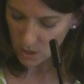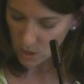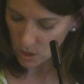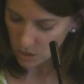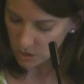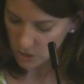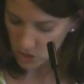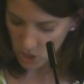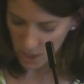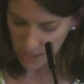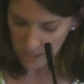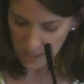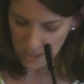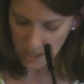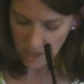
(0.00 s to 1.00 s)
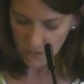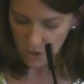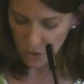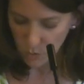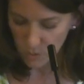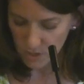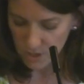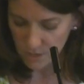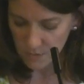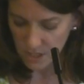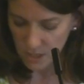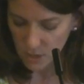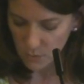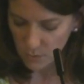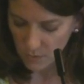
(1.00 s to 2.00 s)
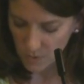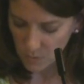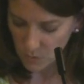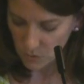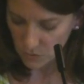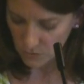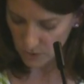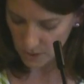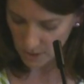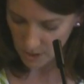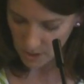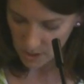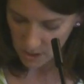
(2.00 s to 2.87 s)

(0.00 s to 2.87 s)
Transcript: called to check in after your wisdom teeth were removed.